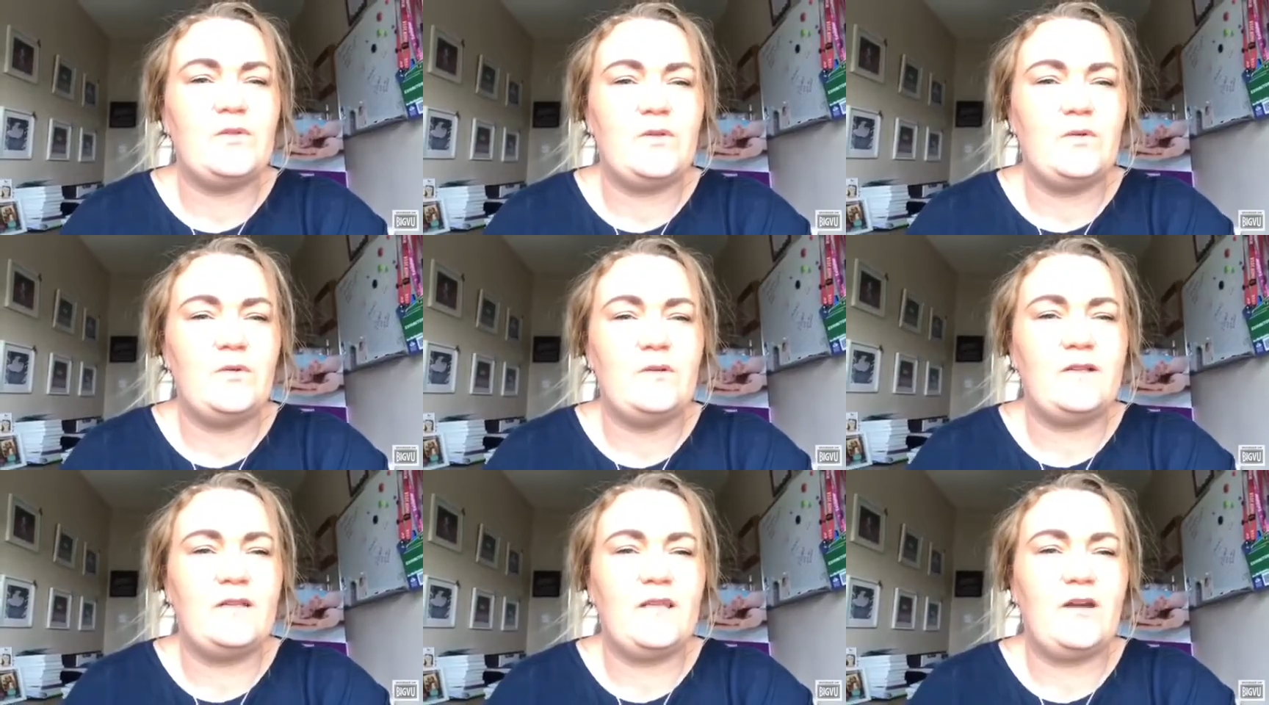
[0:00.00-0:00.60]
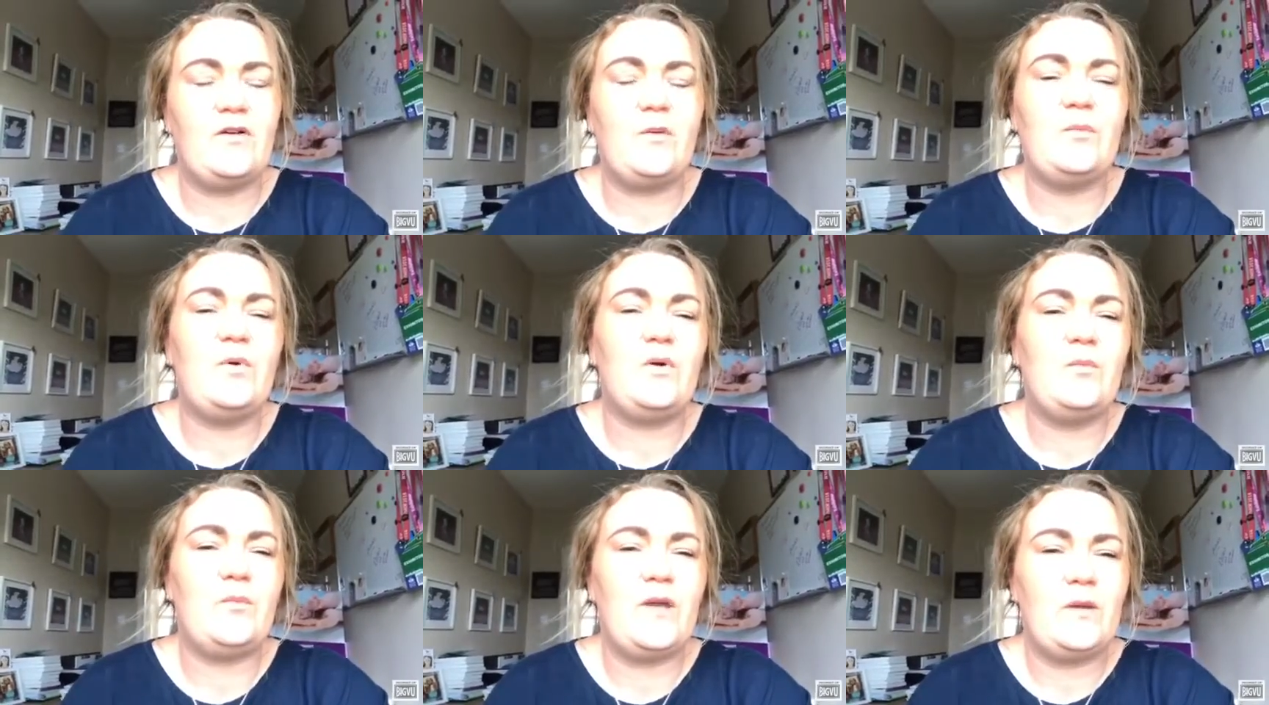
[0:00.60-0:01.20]
were told that their
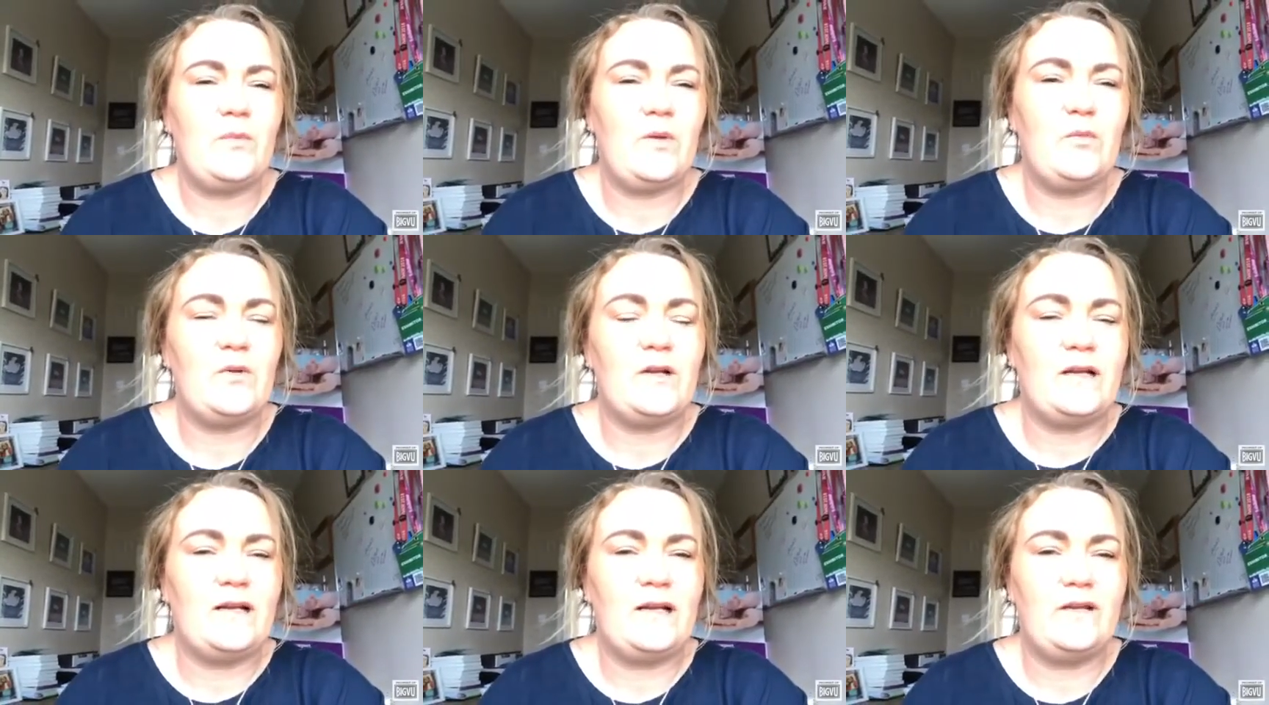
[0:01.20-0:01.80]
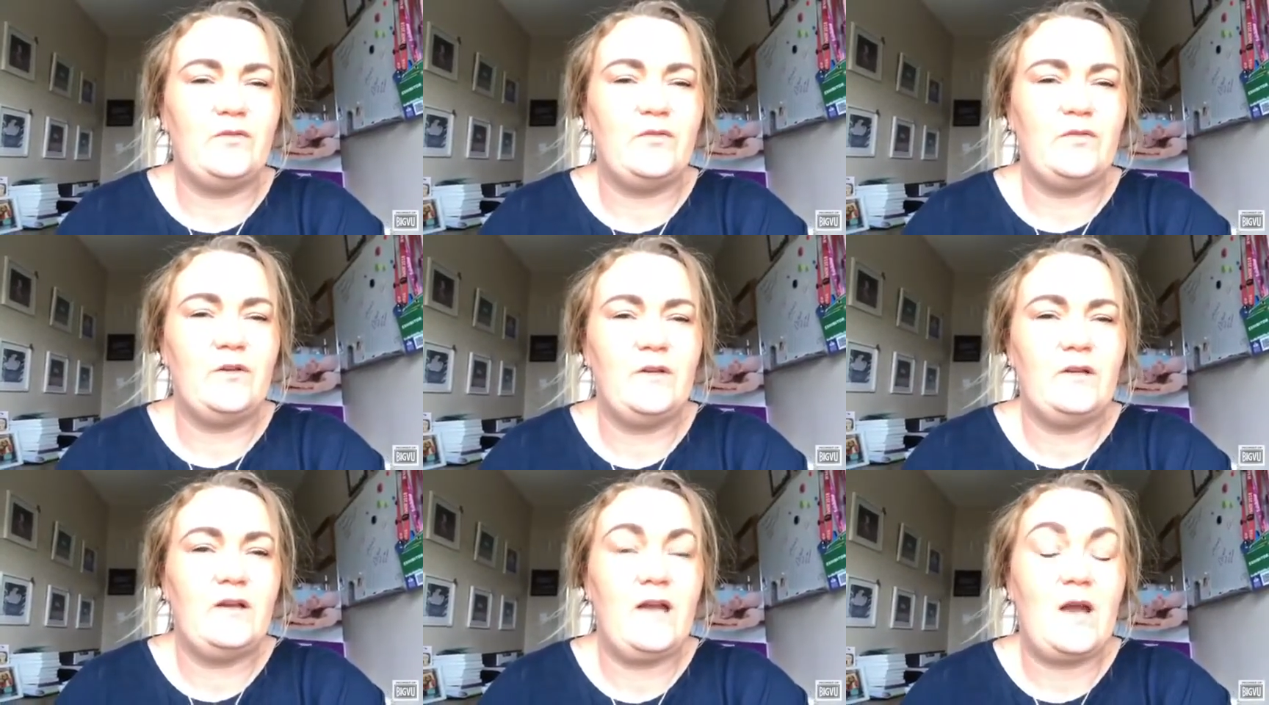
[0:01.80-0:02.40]
unborn baby wouldn't live
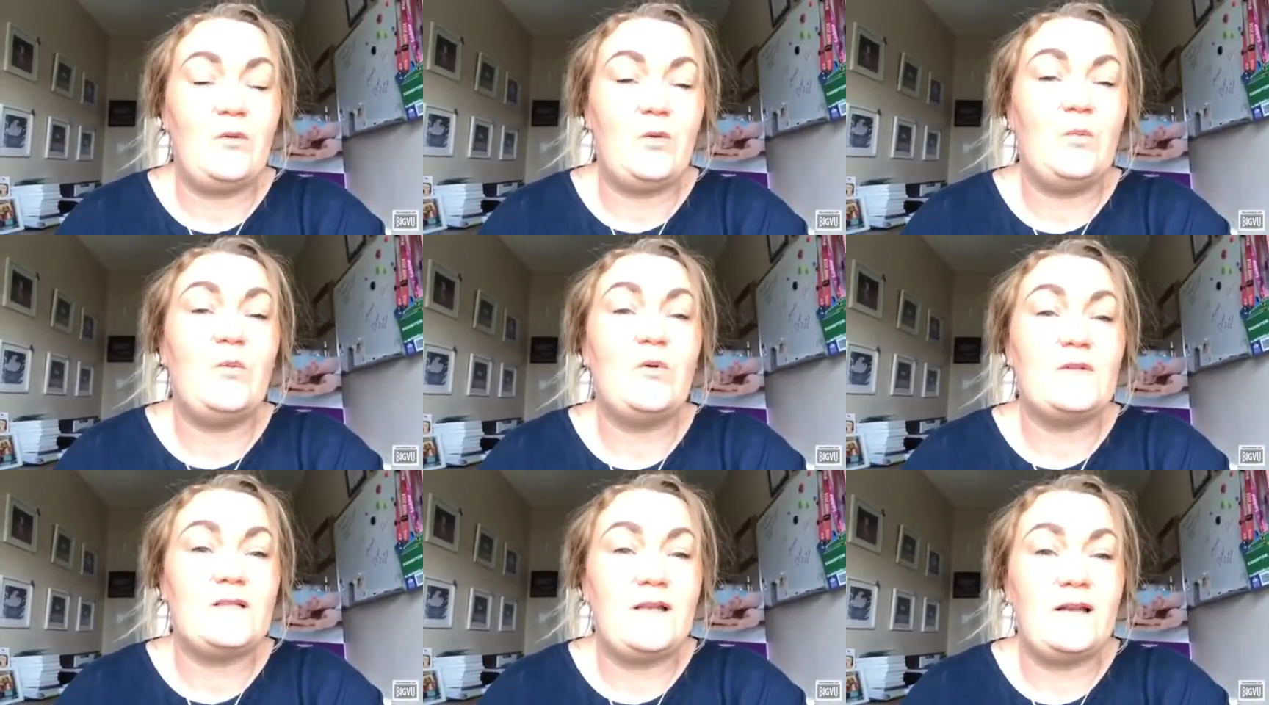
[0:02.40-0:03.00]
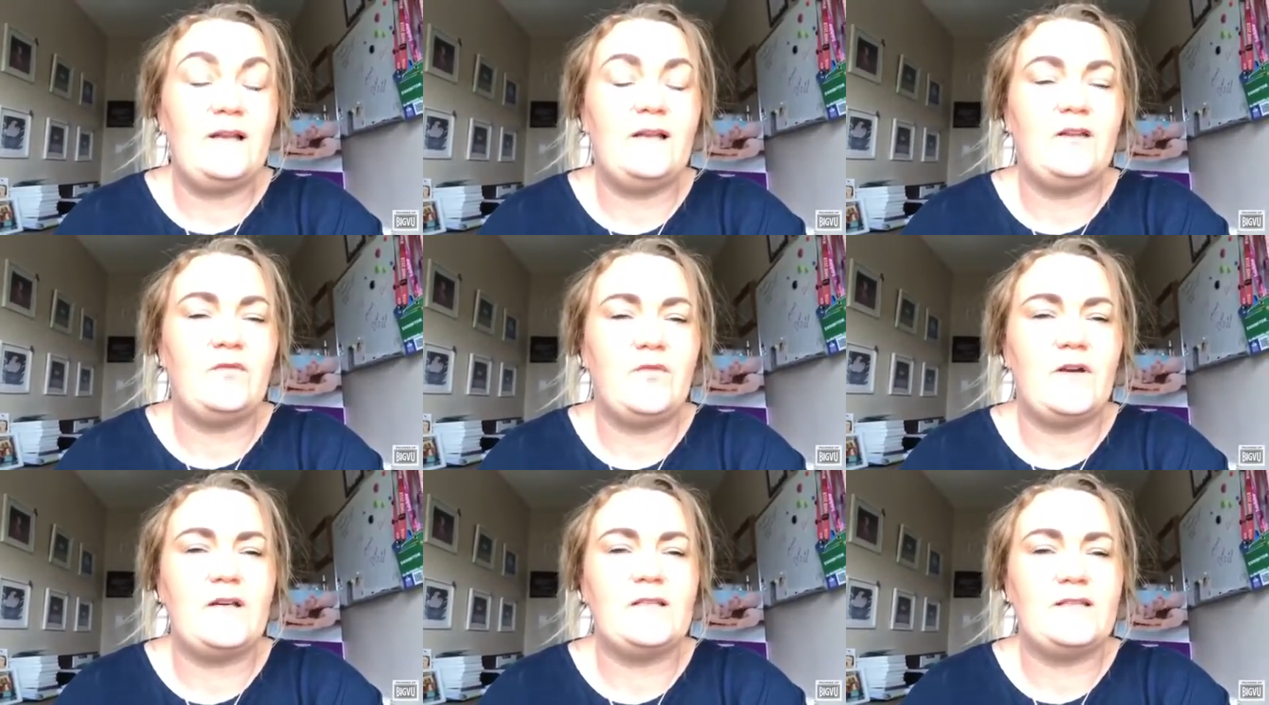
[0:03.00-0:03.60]
or were most likely
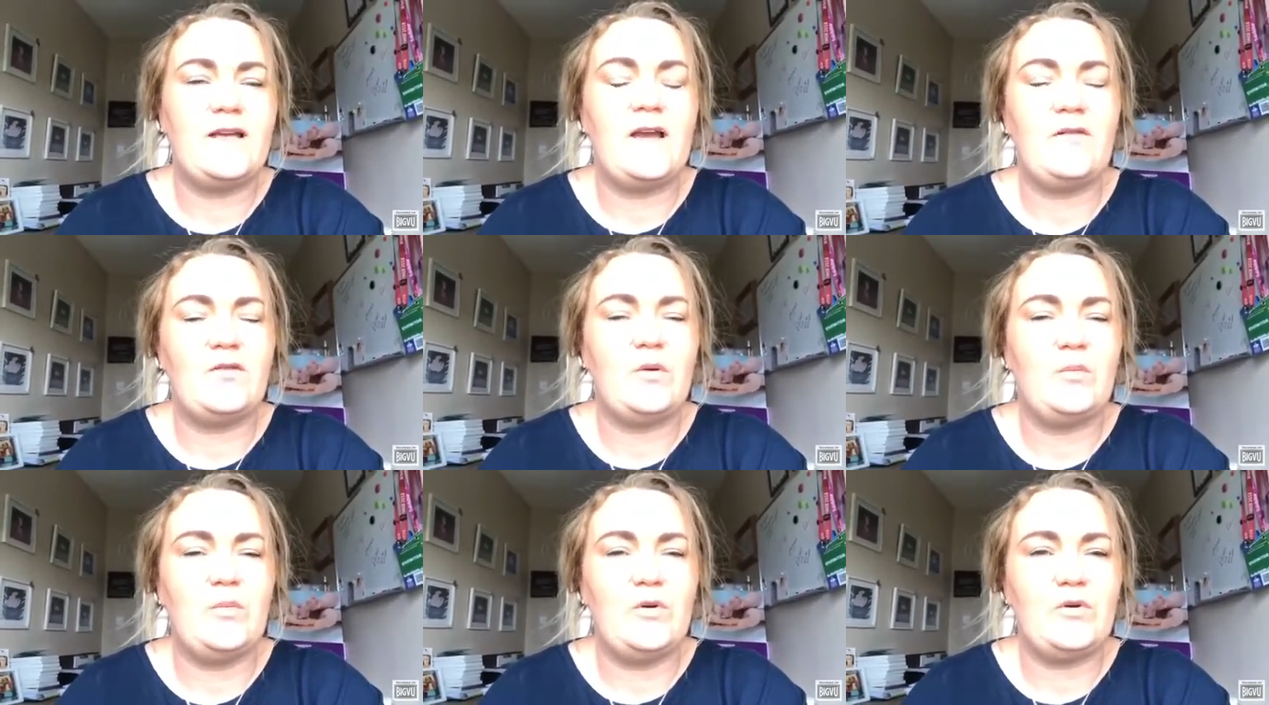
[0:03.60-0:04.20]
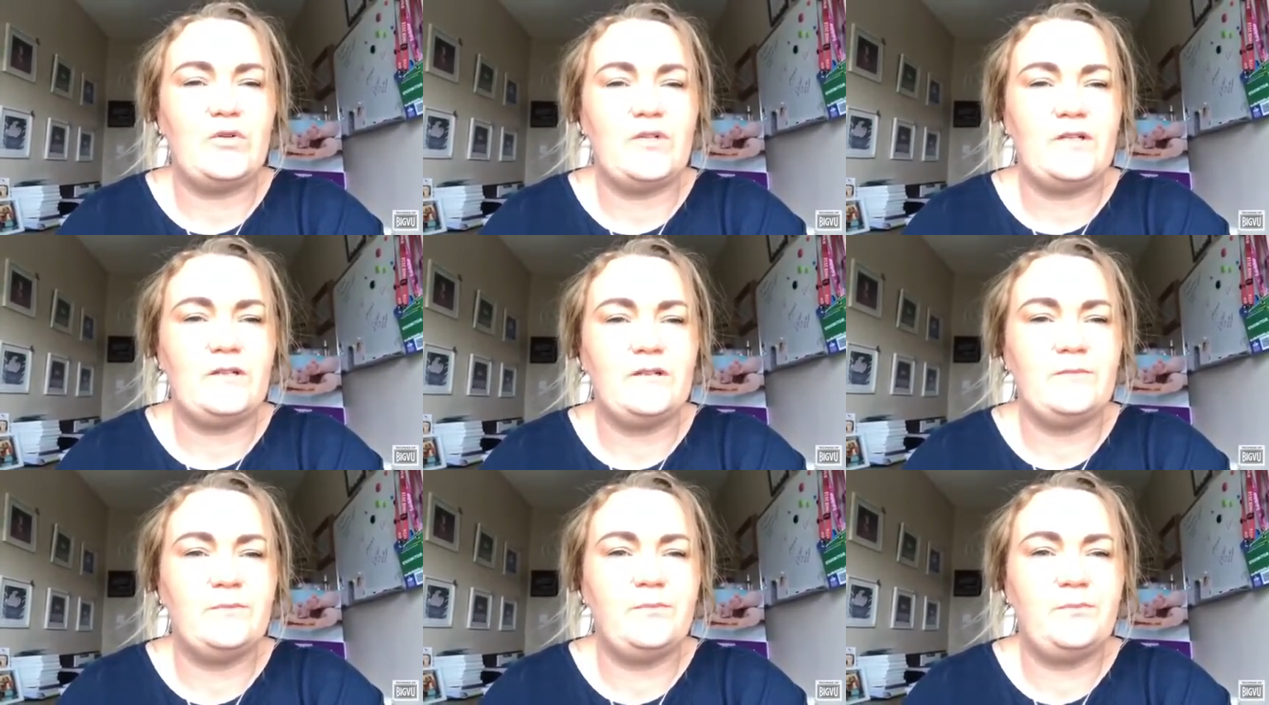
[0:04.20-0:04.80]
advised to have an abortion.